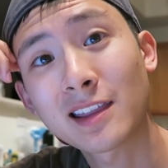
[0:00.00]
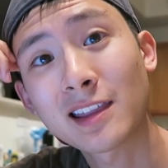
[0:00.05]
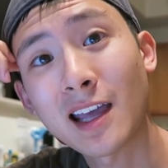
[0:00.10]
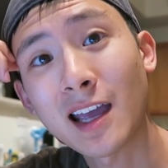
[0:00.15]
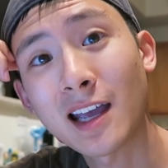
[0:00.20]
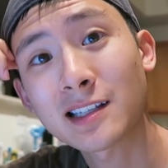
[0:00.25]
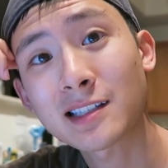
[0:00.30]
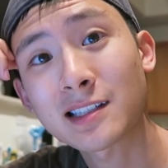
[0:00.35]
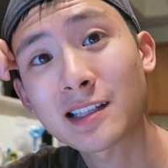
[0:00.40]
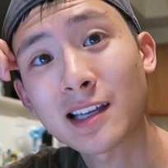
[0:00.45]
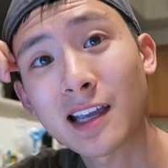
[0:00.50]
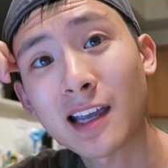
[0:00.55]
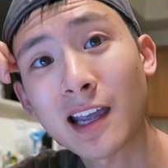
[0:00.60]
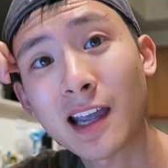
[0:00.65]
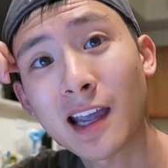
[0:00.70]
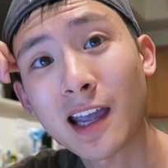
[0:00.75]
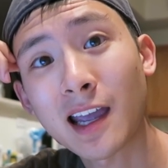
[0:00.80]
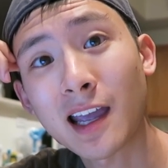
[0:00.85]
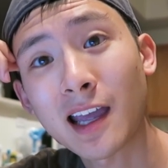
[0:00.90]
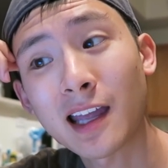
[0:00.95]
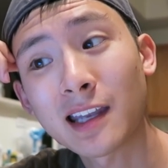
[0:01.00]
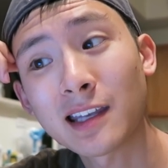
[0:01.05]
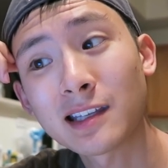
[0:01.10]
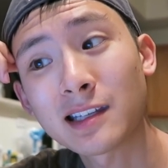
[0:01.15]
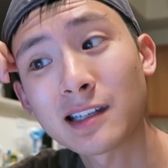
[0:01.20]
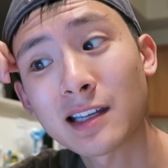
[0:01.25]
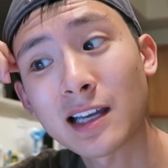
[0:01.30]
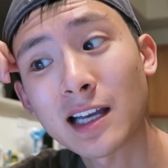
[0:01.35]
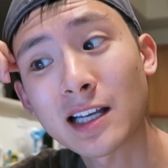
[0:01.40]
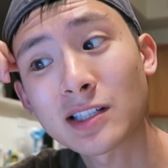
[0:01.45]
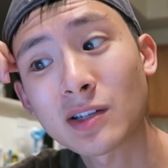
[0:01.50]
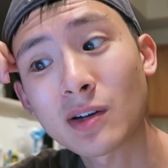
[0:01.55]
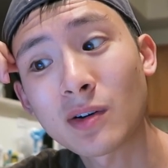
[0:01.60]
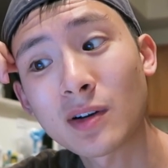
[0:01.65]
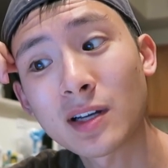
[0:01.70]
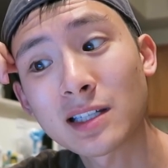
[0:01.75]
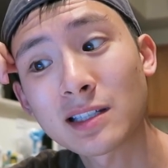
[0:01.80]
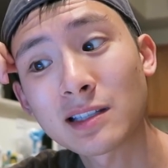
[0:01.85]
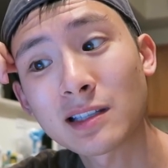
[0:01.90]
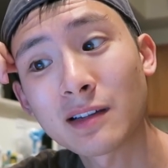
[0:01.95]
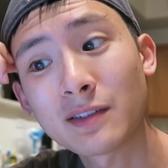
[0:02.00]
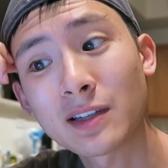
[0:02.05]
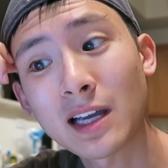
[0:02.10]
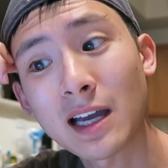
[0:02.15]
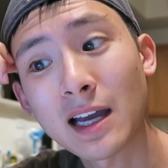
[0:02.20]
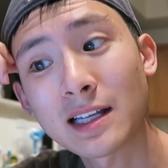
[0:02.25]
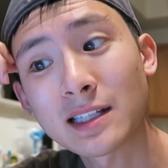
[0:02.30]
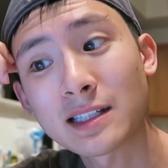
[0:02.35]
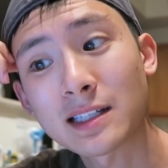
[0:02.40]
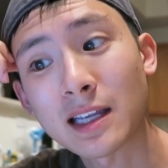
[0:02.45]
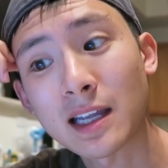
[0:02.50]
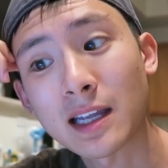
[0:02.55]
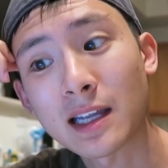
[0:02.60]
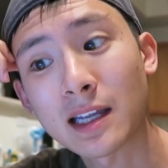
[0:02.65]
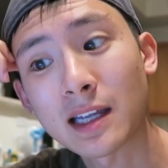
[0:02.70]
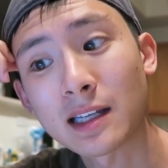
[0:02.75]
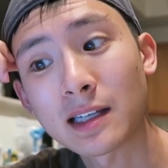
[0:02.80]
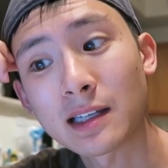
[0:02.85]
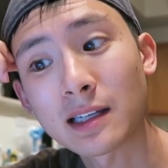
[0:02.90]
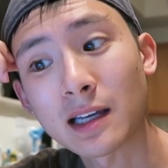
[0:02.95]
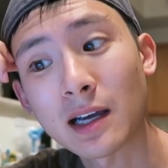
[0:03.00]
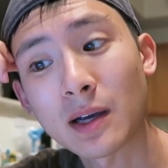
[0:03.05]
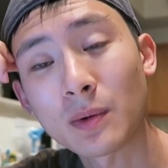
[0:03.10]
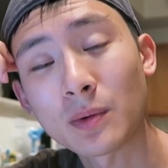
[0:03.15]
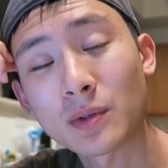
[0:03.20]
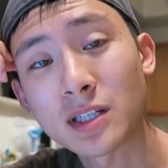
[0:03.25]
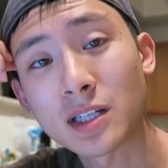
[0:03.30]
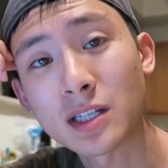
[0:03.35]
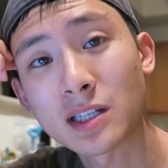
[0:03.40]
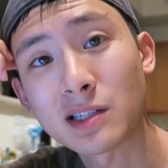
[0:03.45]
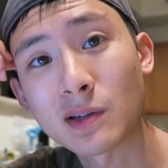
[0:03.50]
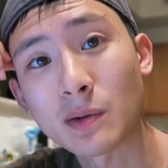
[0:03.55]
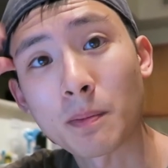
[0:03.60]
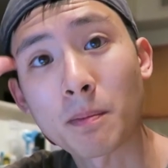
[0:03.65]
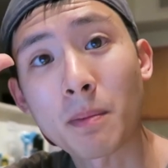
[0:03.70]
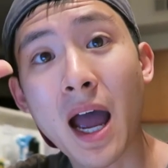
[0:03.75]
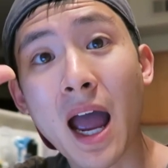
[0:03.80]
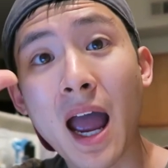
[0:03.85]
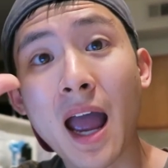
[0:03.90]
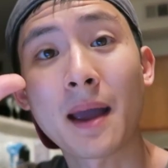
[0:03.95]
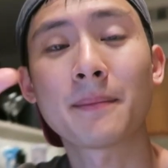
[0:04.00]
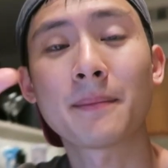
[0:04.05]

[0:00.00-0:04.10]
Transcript: Thanks, and as always, love you guys, and I will see you soon. Bye.